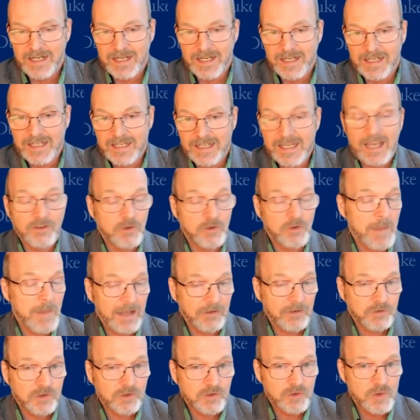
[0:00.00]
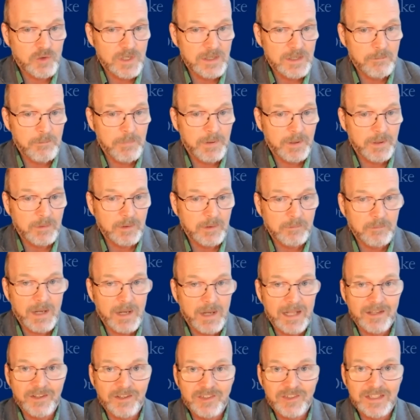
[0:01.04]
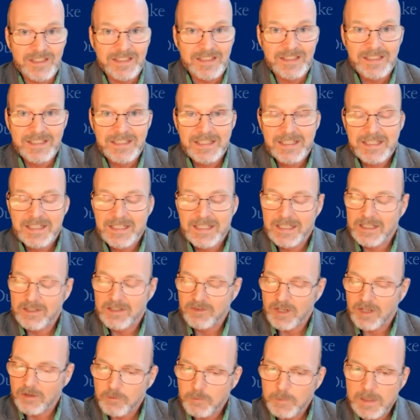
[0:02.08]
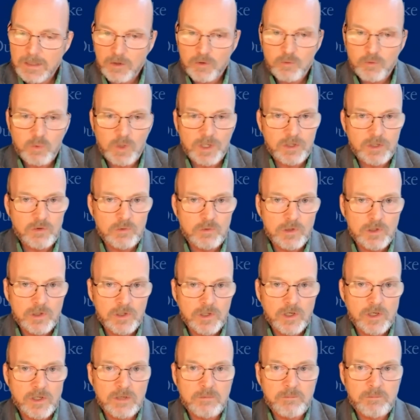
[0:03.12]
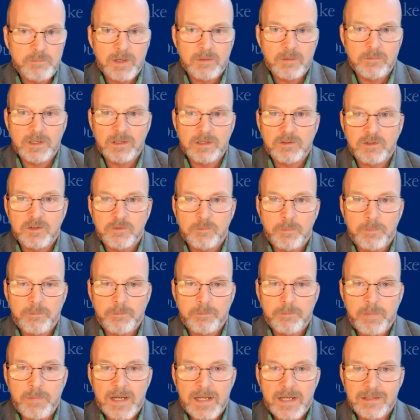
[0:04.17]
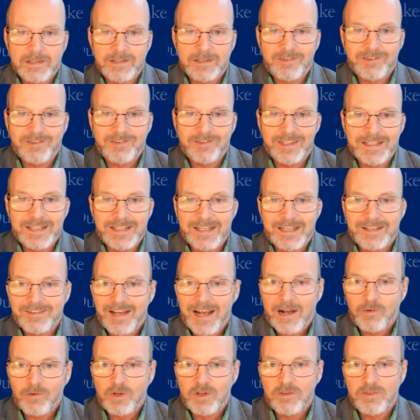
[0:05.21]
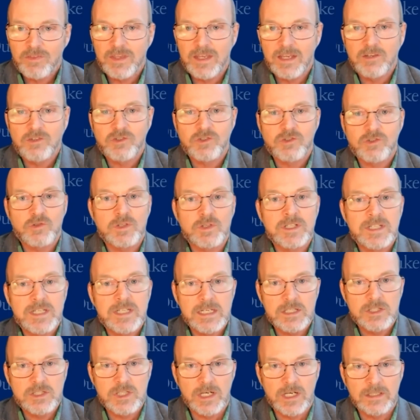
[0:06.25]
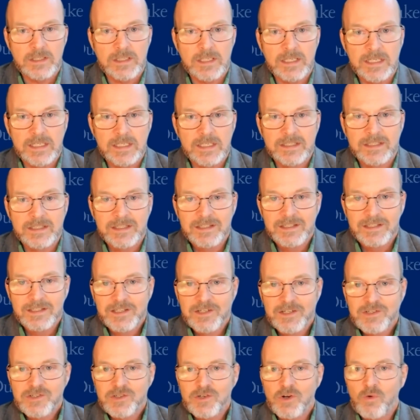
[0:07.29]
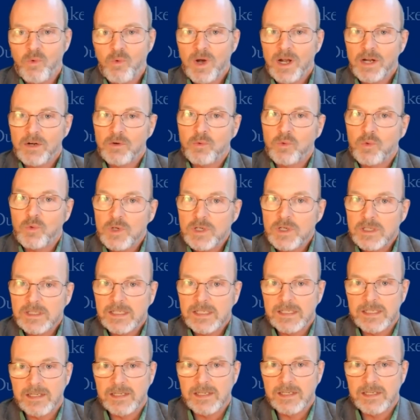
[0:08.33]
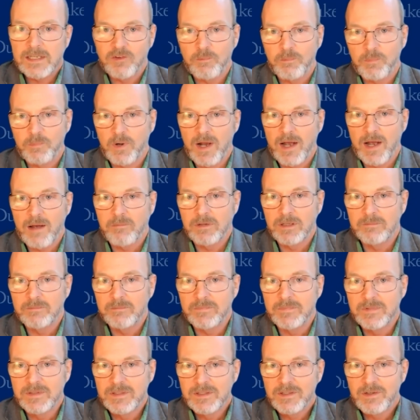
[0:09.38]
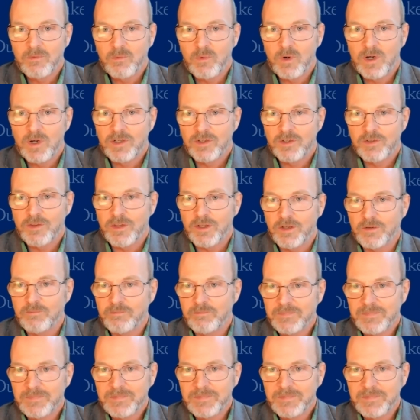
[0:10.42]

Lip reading: he has a master's degree in public policy. He says, because what you learn in public policy is how to think strategically. So what really is the problem? What are the